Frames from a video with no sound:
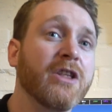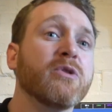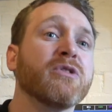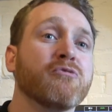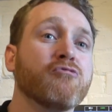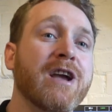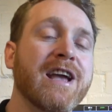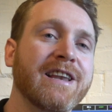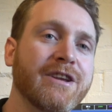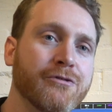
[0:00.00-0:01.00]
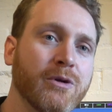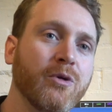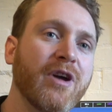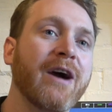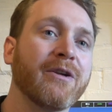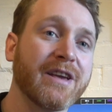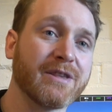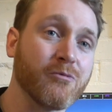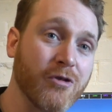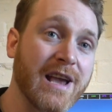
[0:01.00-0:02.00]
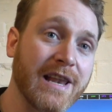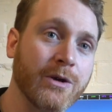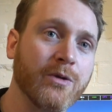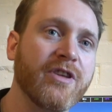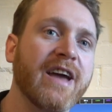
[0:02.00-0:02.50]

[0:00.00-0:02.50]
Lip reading: and you can really drill down and get some really good